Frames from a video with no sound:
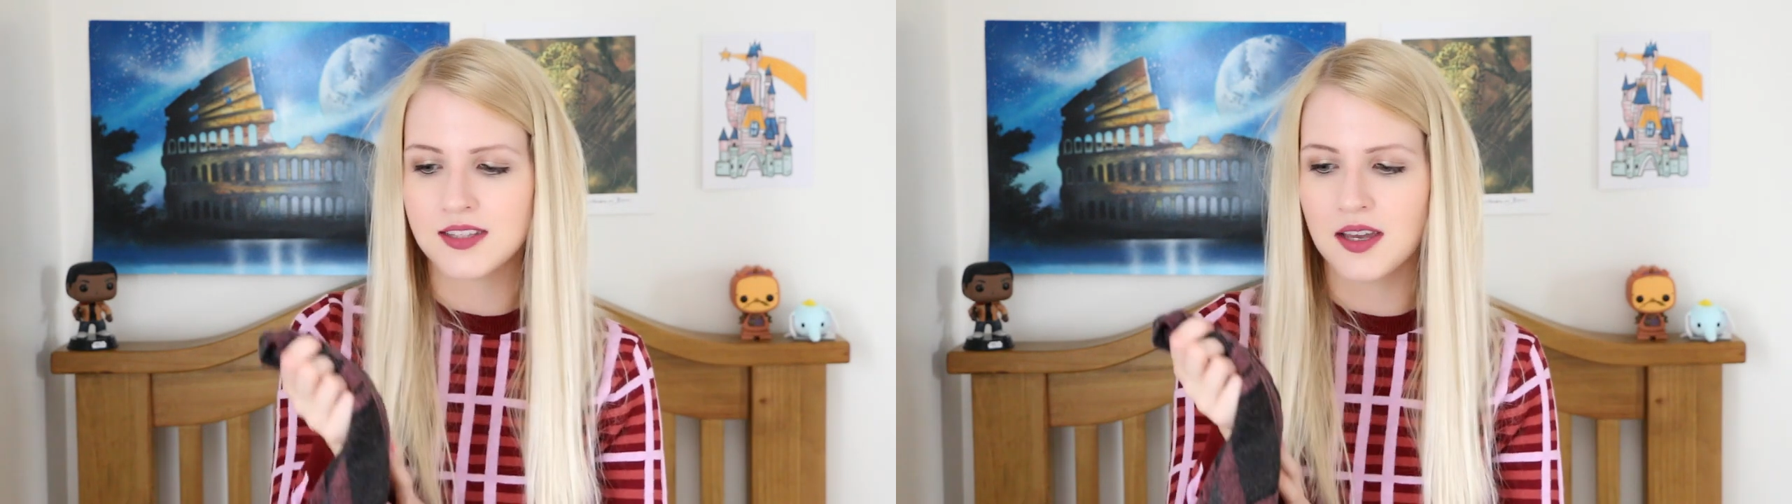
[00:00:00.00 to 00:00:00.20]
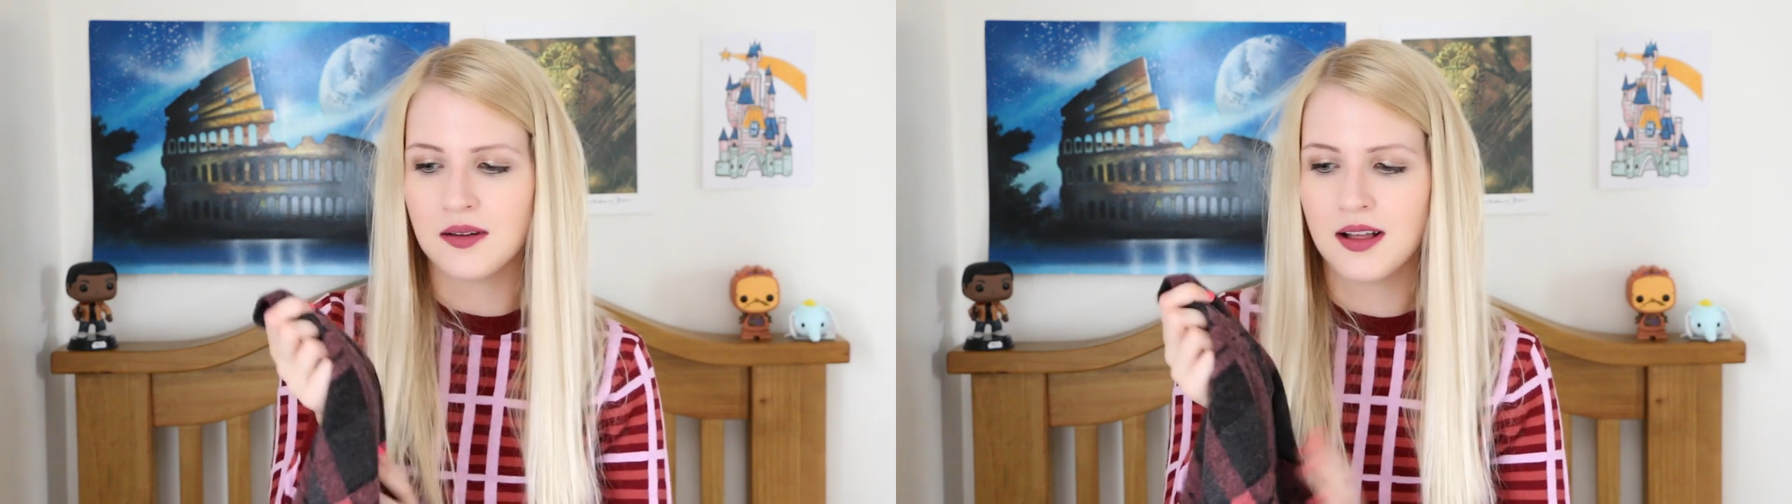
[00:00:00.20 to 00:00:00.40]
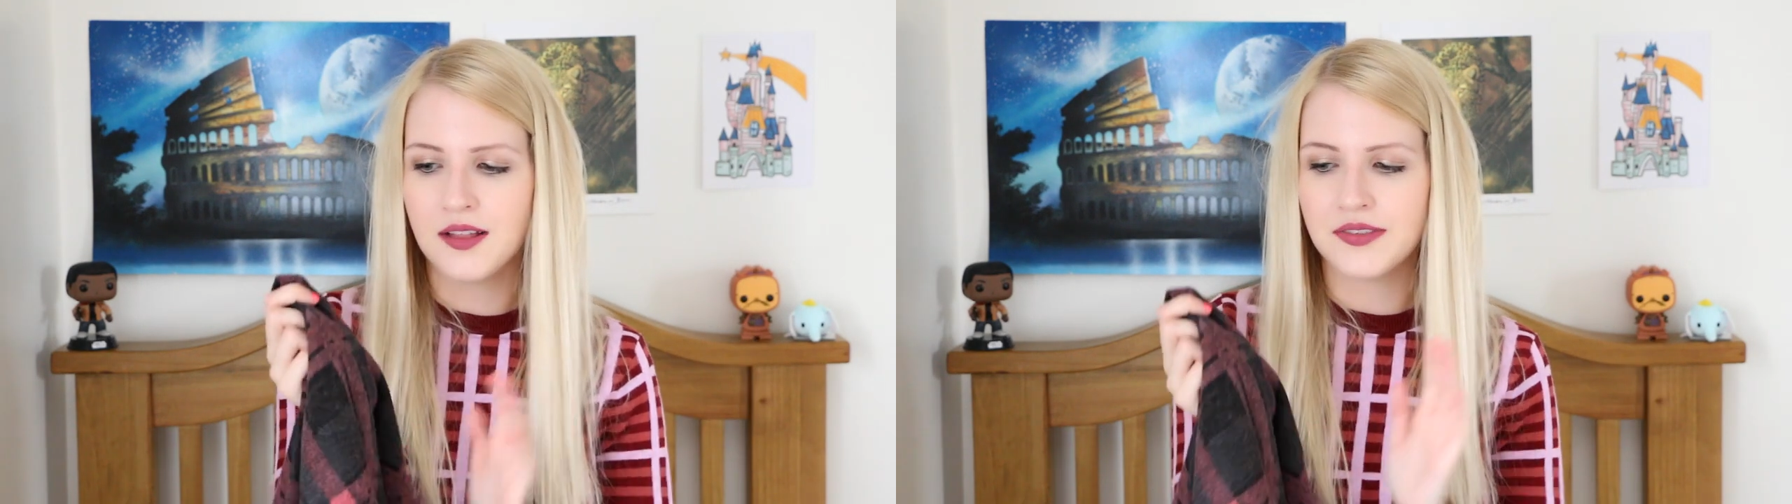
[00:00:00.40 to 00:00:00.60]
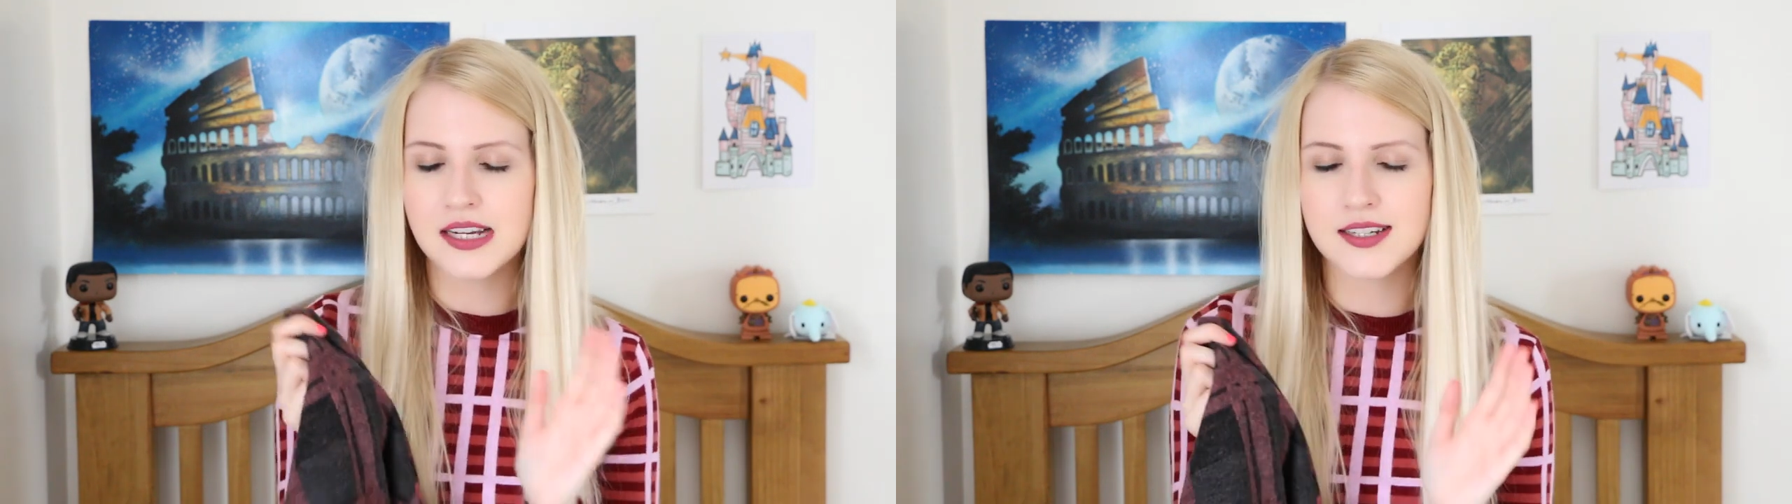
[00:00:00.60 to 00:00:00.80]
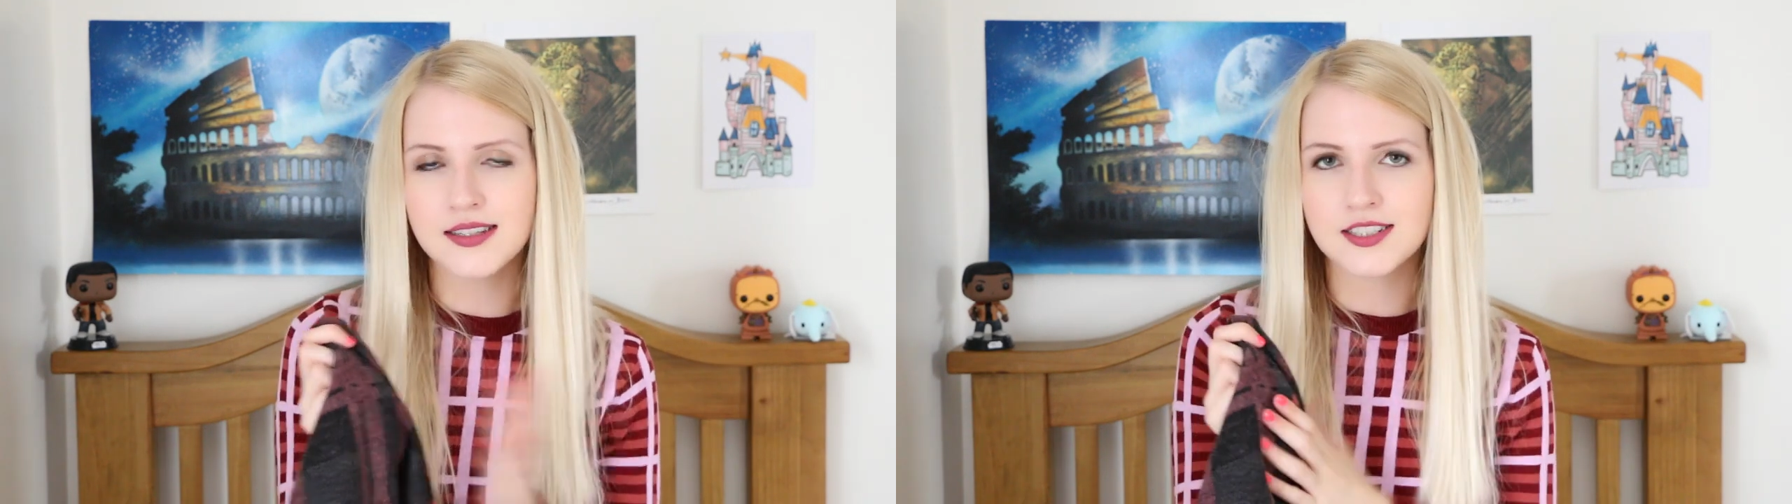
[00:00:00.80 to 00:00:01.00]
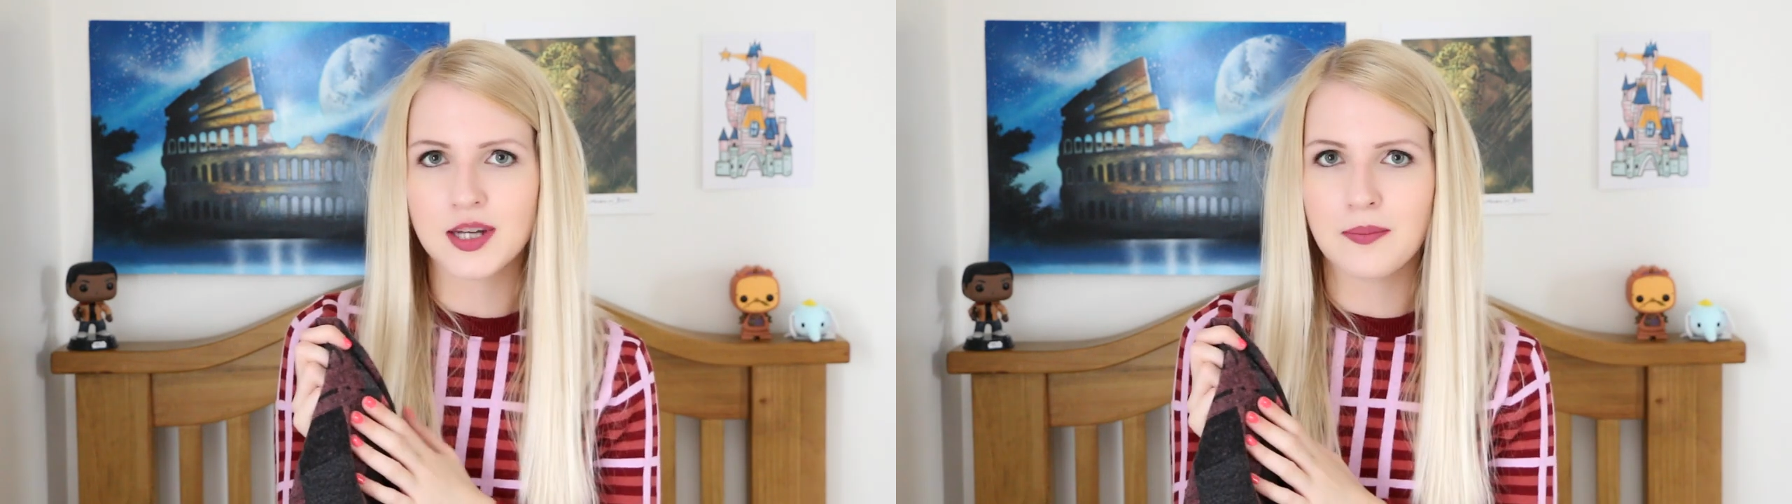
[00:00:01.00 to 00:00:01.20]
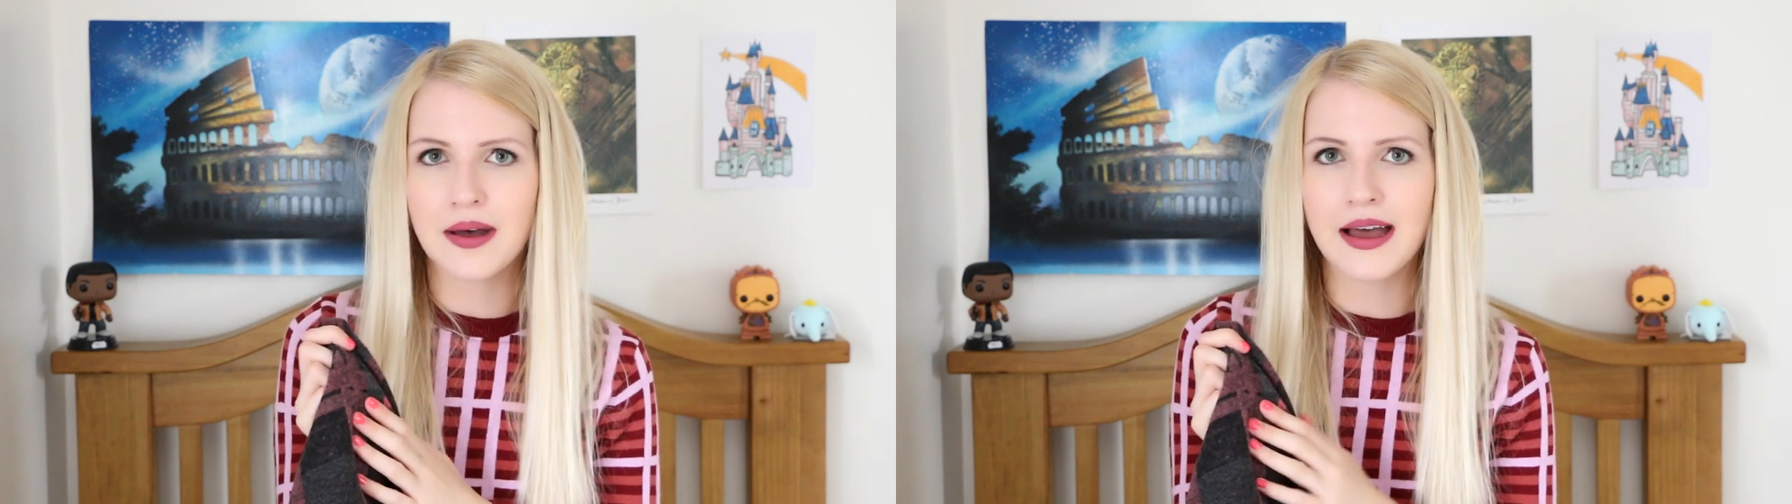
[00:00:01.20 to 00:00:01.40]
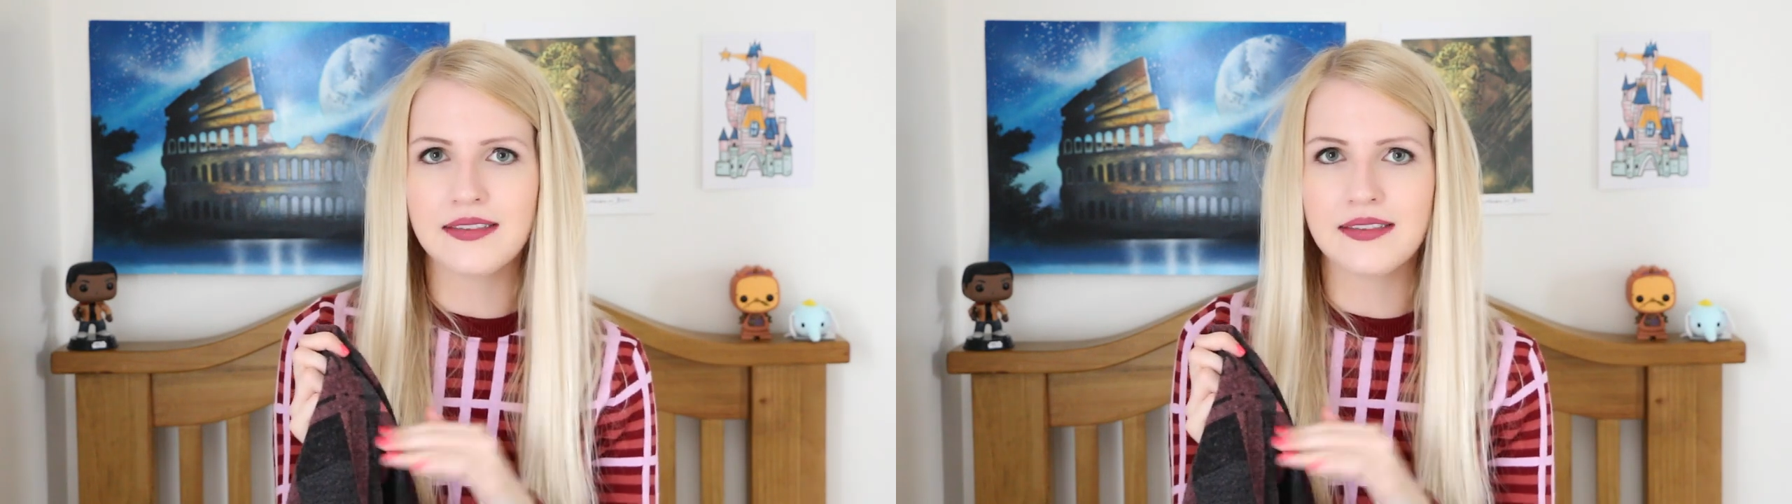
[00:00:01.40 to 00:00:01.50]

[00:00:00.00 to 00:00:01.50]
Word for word: So they'd done the jumper